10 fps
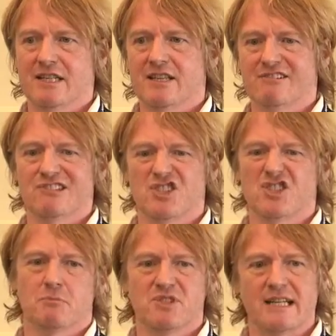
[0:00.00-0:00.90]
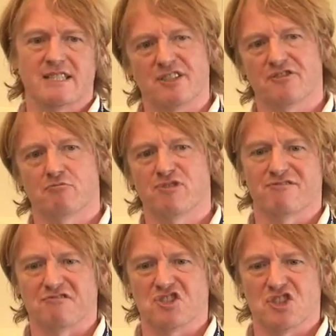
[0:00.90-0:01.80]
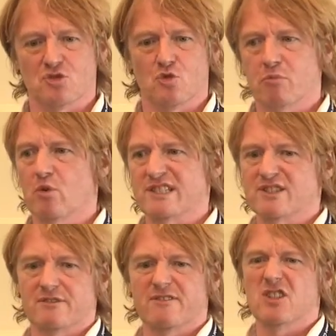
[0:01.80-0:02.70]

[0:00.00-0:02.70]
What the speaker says: There are just subjective preferences or points of